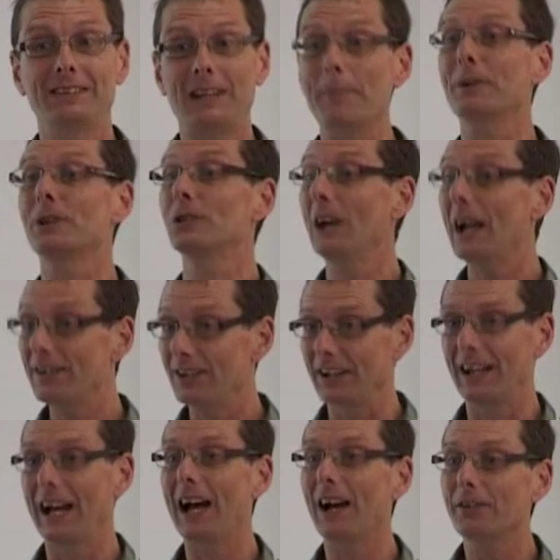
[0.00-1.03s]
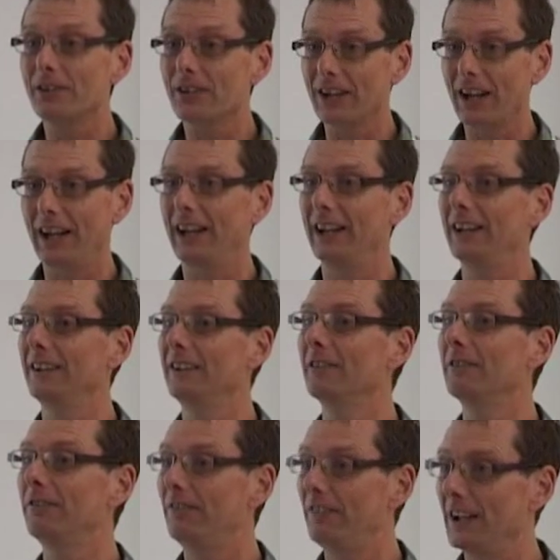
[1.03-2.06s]
democratic? How do they
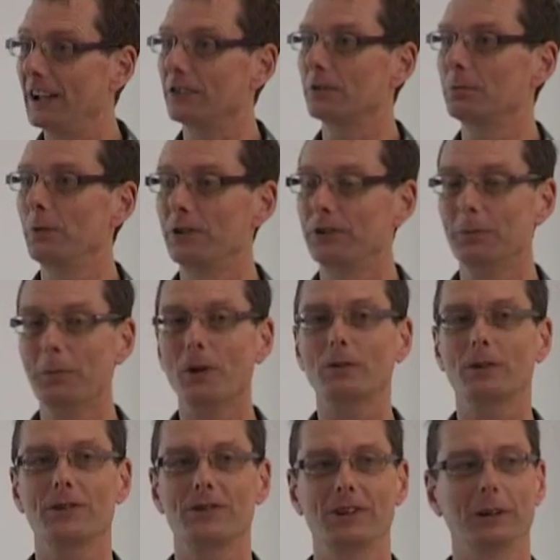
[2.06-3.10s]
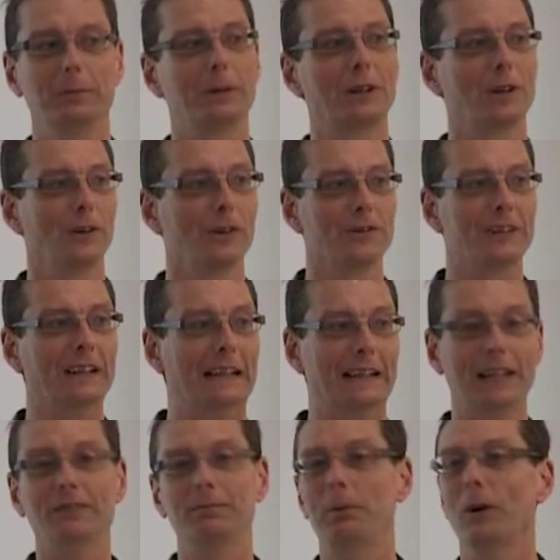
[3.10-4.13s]
fit with democracy? Because
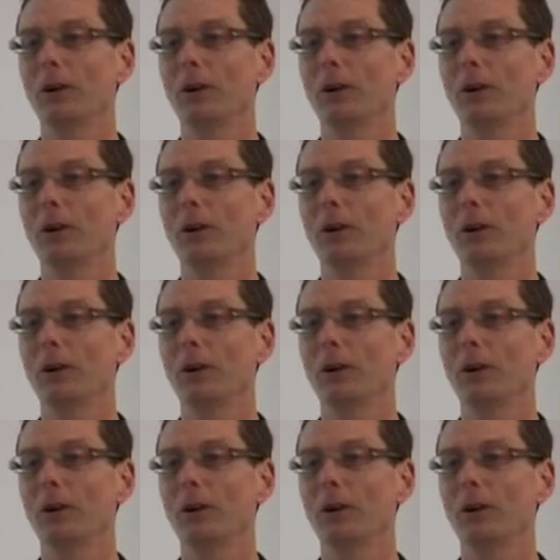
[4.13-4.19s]
if